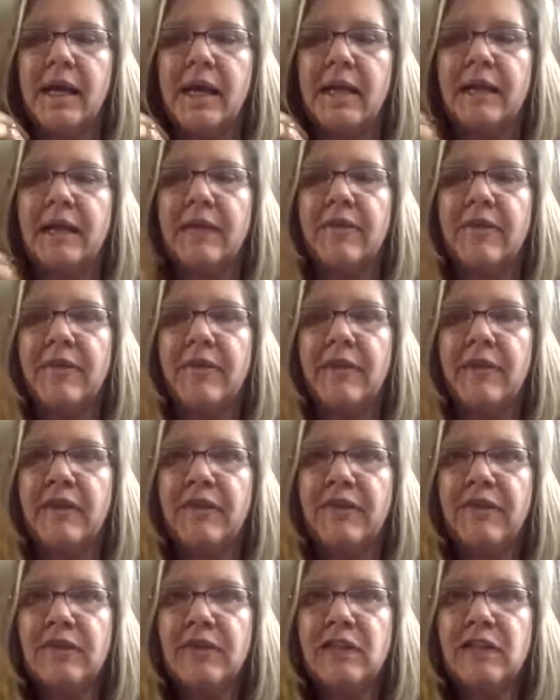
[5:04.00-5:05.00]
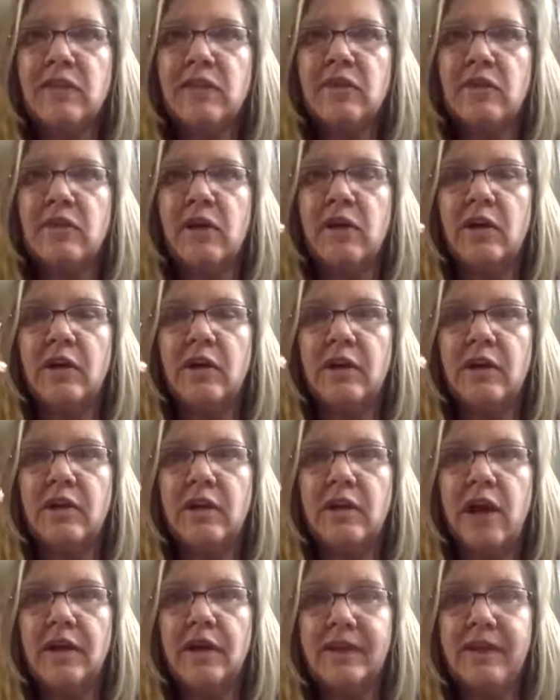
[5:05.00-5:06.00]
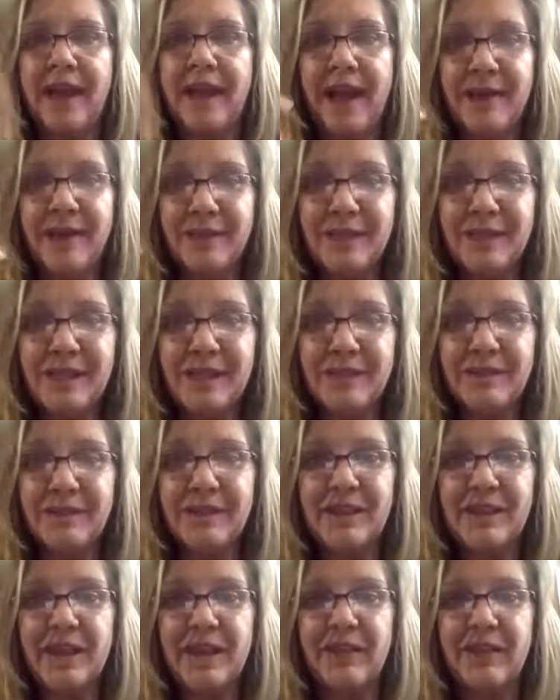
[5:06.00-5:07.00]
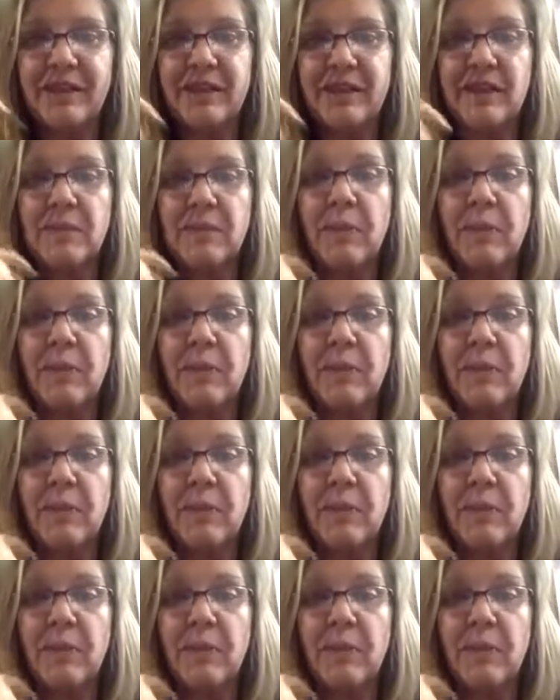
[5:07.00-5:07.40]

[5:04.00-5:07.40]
the physical on the outside was obvious,